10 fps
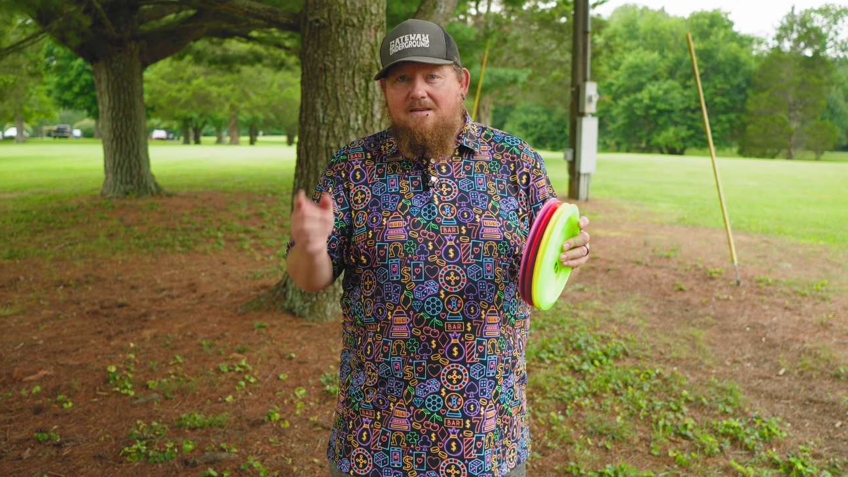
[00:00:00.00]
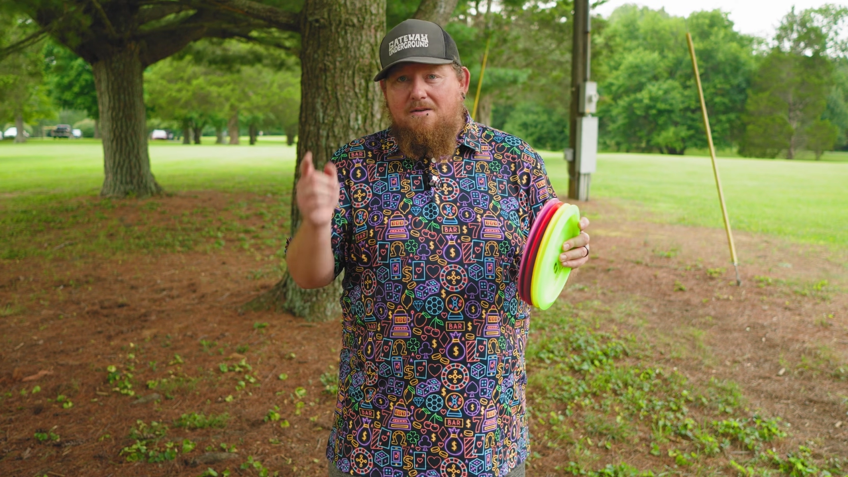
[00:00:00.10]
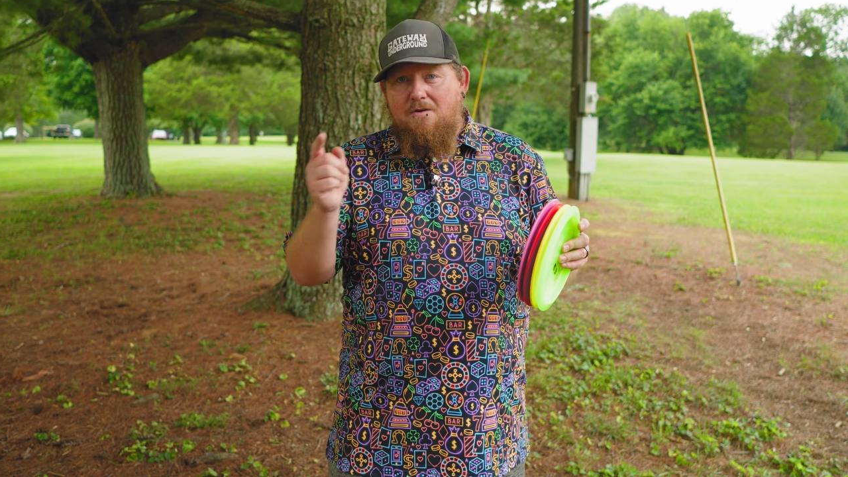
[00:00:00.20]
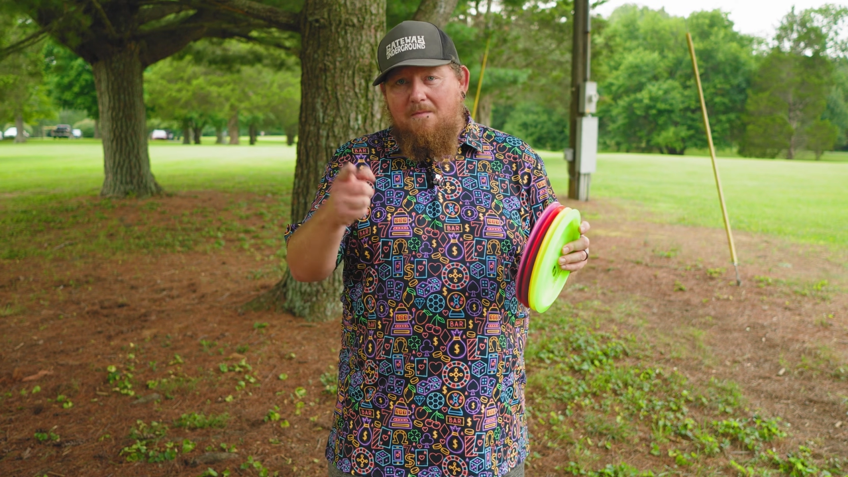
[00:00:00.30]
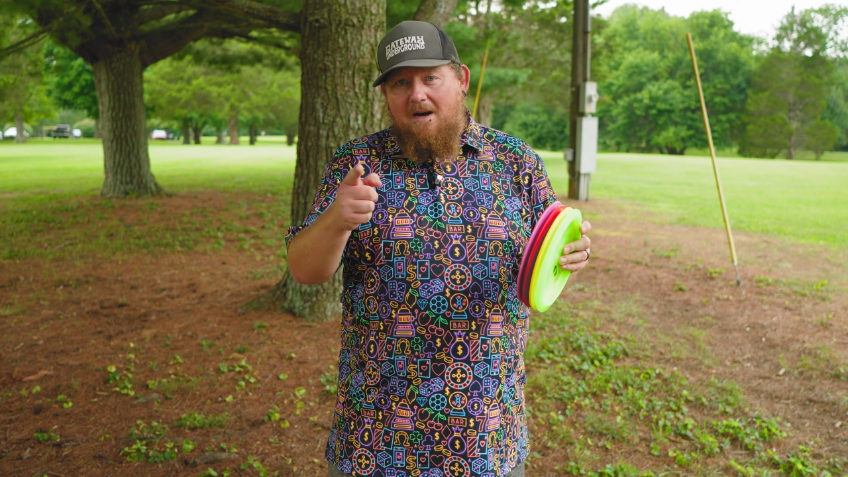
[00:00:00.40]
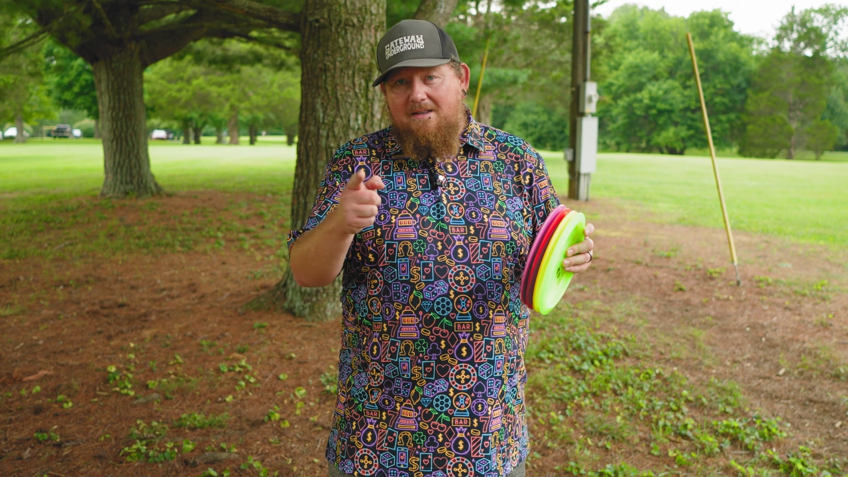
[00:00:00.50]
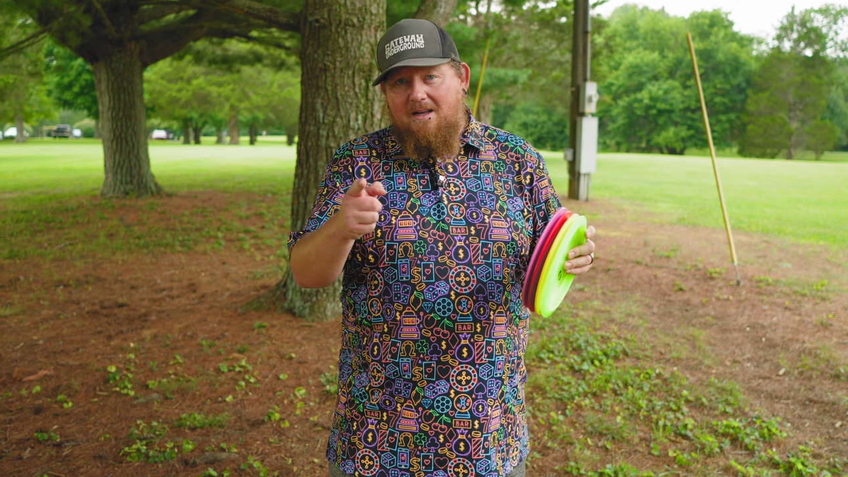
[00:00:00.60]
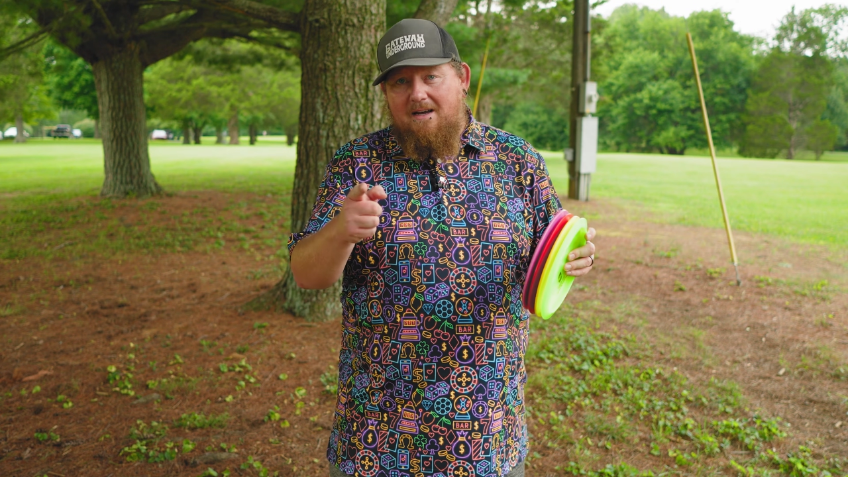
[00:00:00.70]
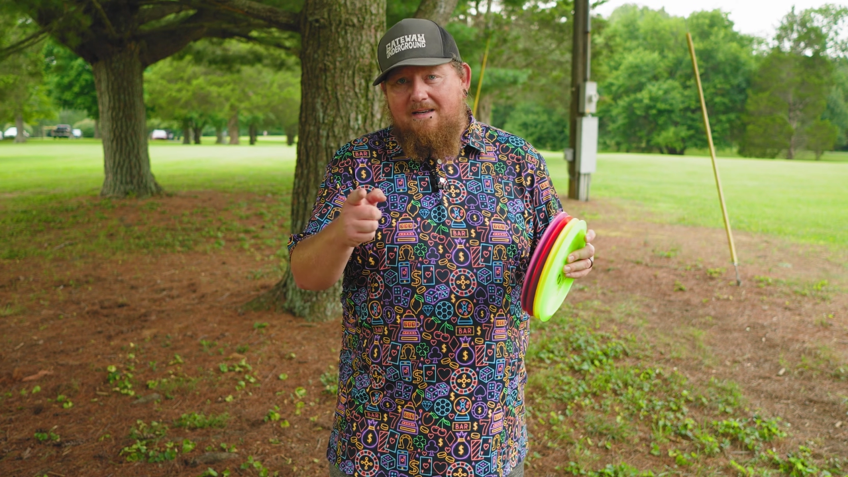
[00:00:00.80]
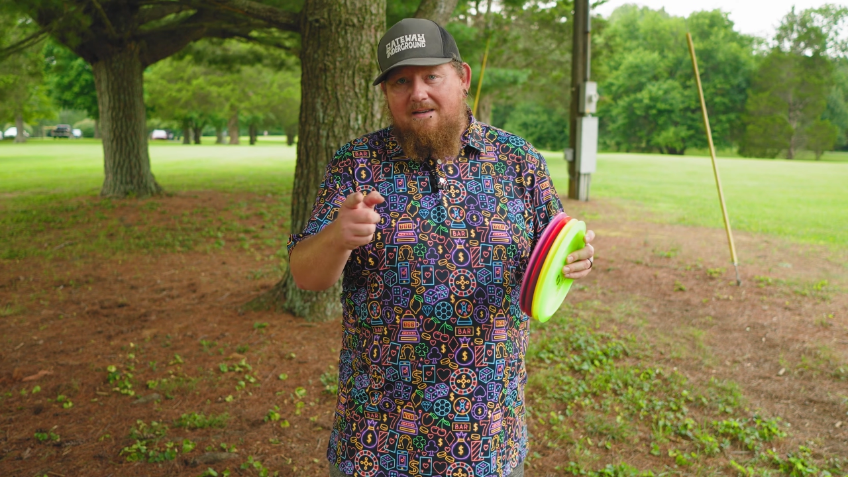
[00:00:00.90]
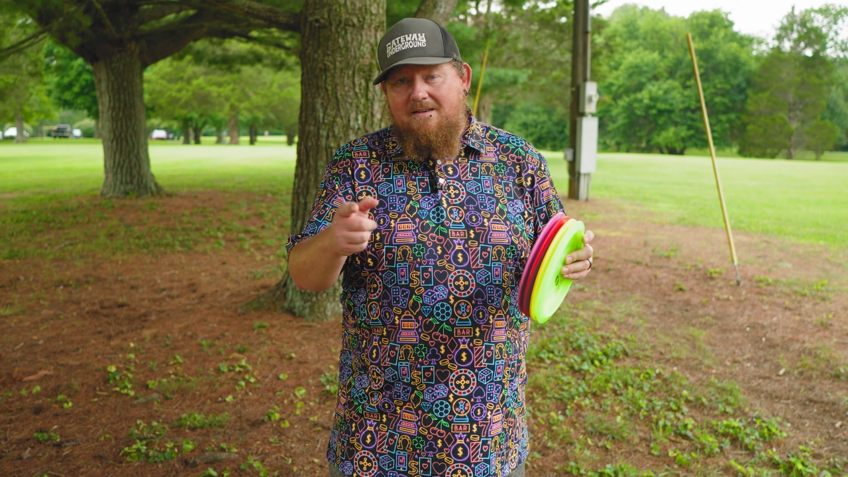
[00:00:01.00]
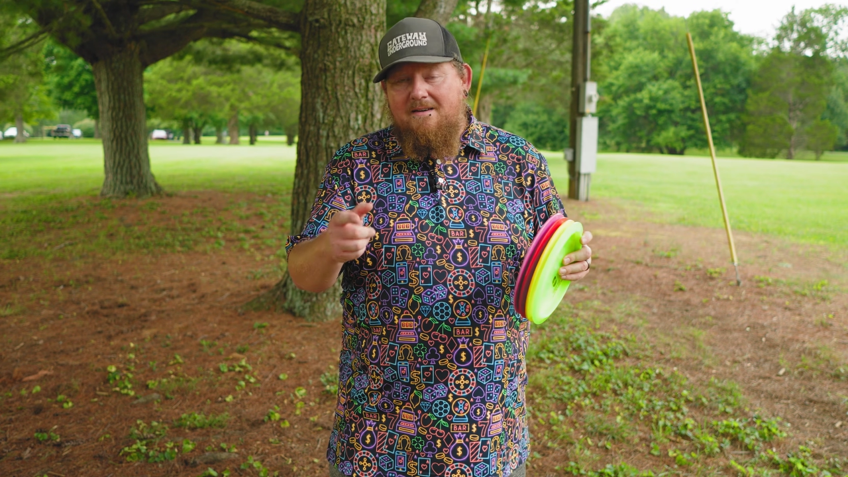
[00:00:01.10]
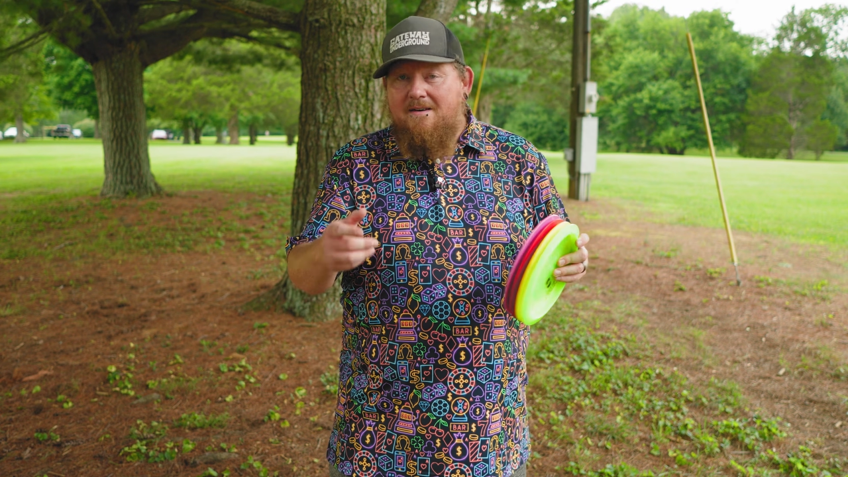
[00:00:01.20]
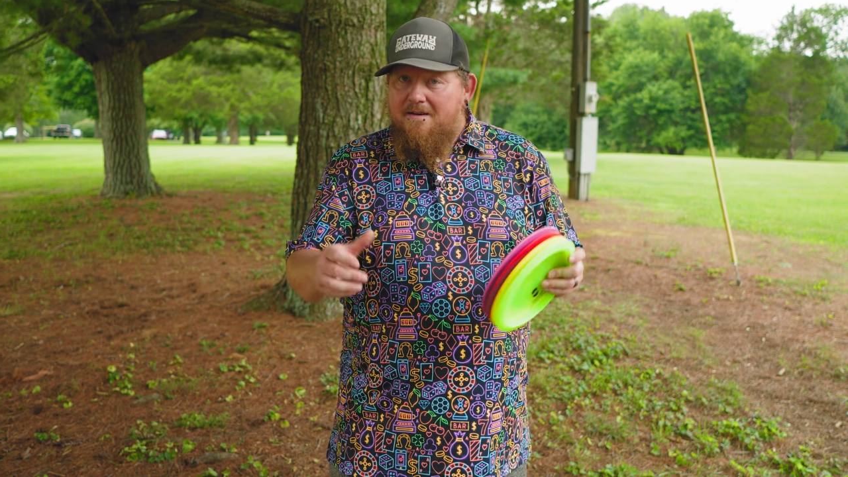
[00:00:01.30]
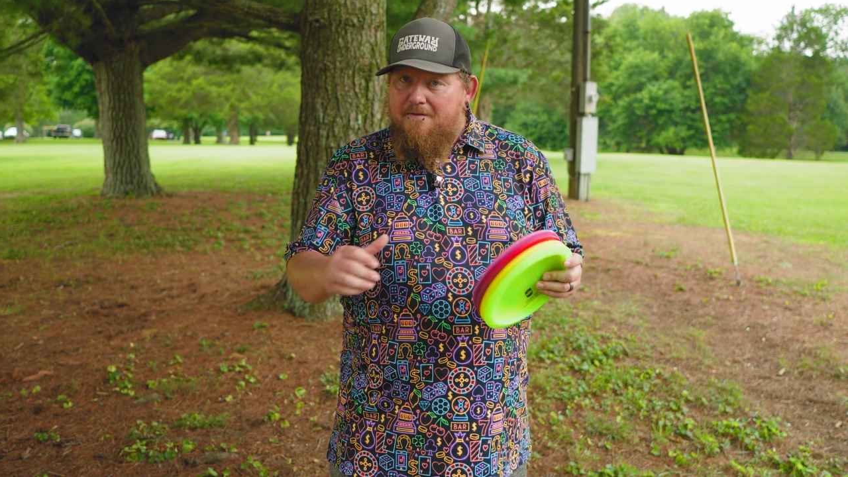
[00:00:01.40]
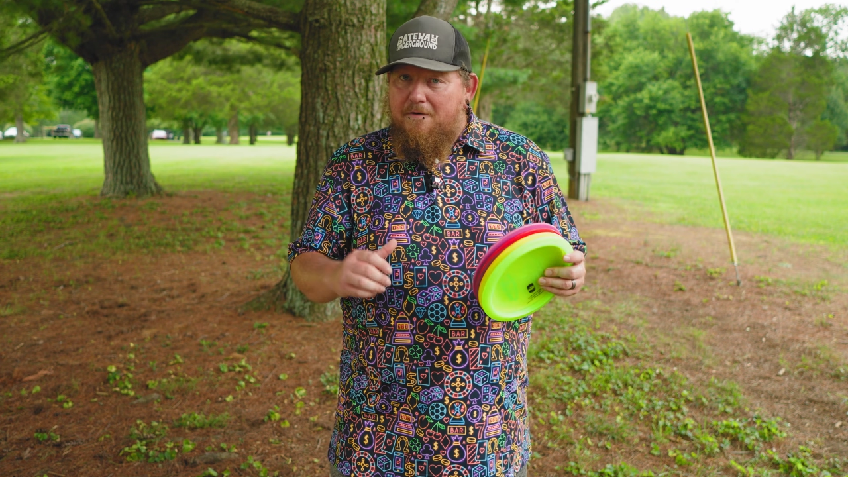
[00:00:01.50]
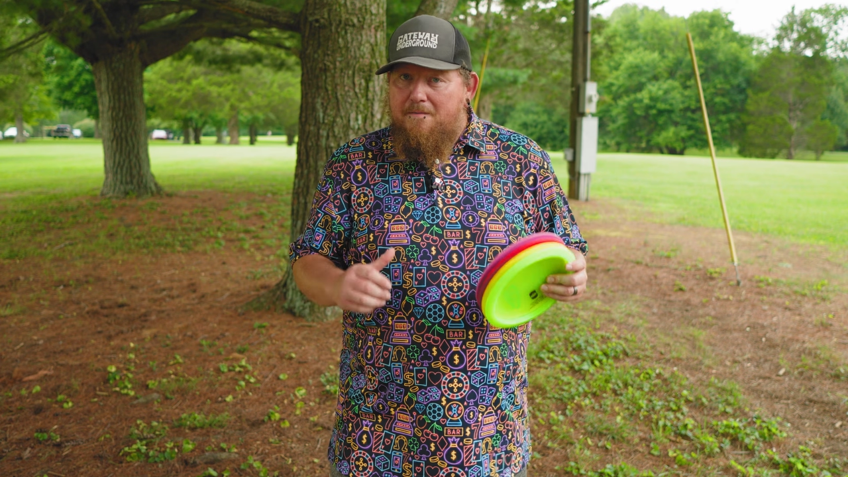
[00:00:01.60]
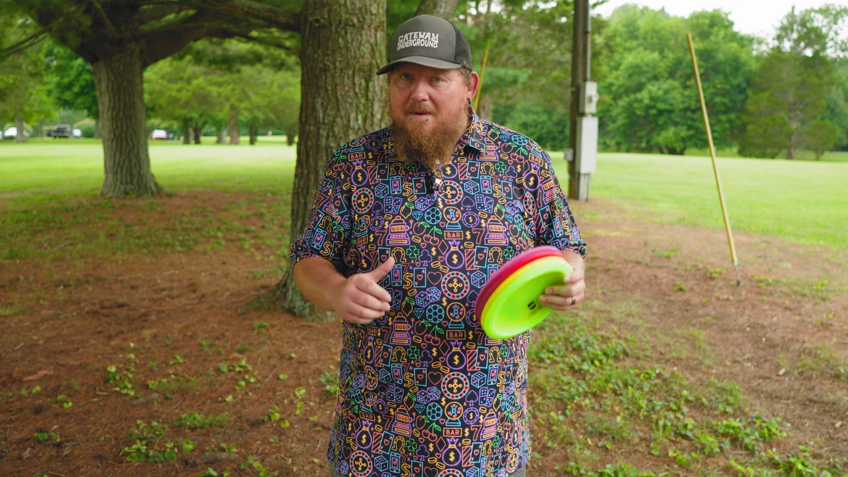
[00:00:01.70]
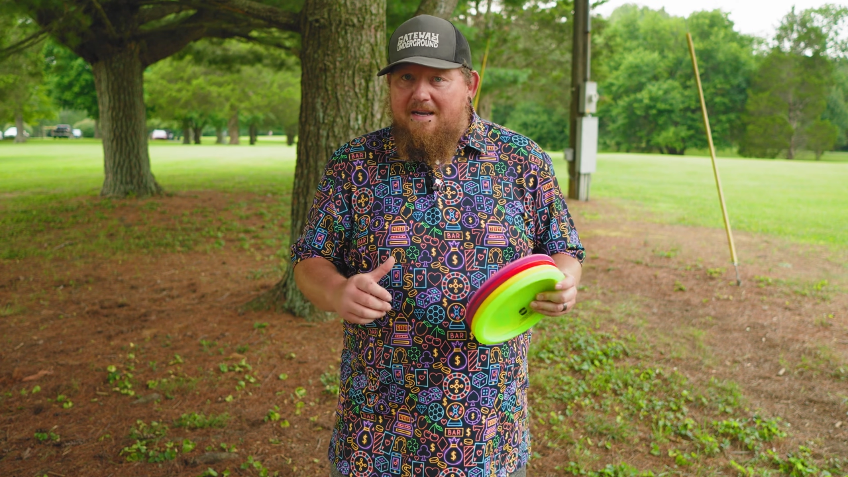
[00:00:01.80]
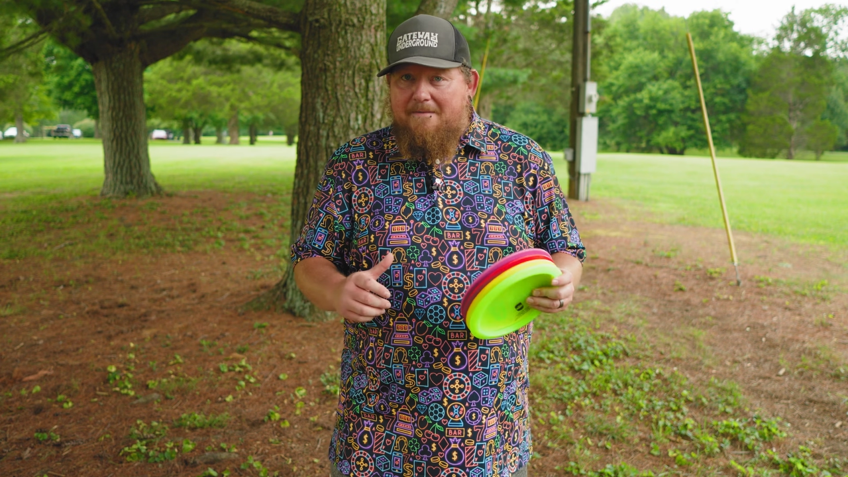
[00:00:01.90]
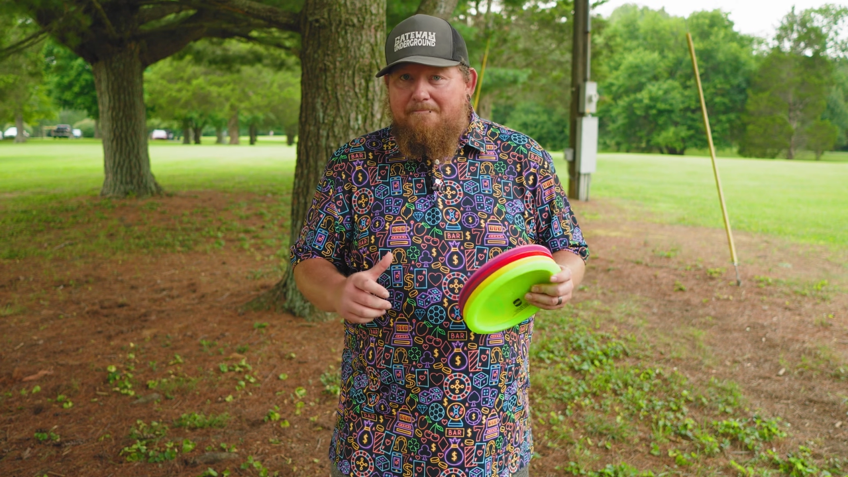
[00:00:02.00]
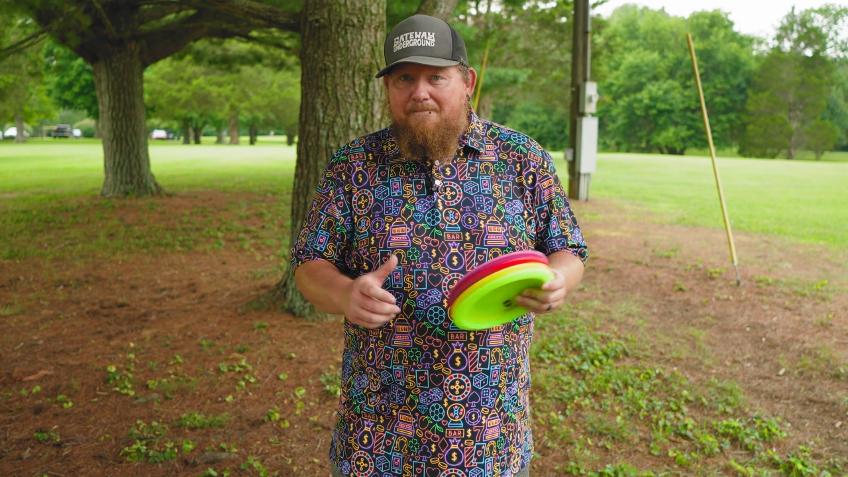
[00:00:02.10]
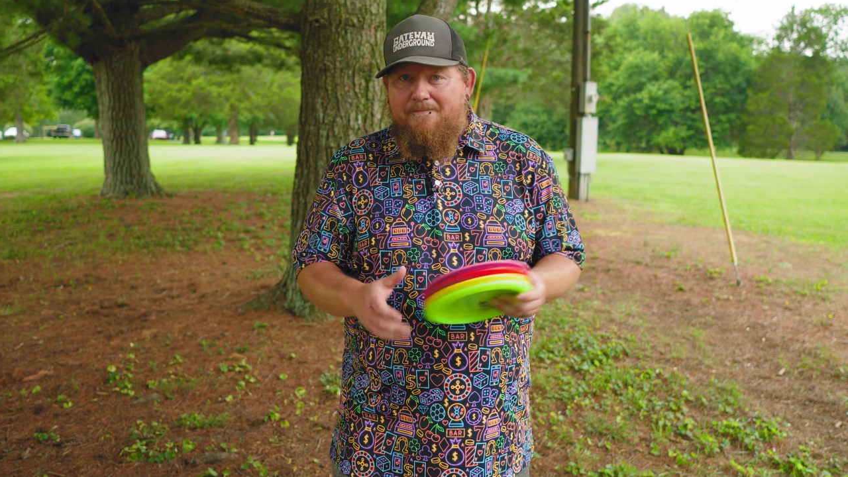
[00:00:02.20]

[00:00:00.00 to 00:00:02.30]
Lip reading: you might like from me.